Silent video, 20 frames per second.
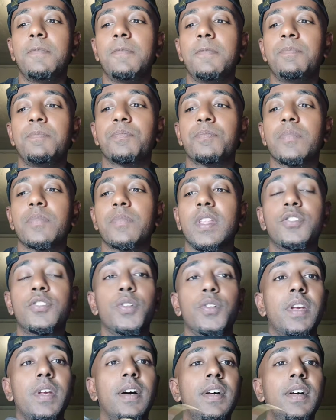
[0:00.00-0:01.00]
So yeah,
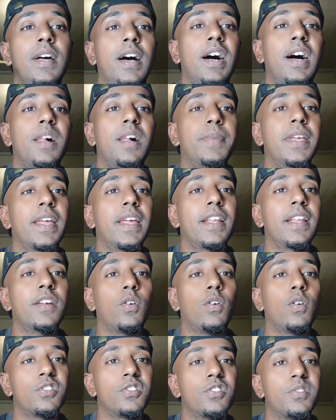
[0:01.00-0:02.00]
I'll be getting all those
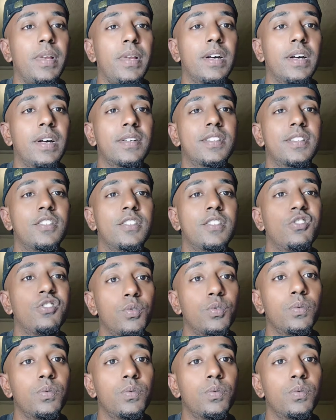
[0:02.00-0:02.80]
plugs soon.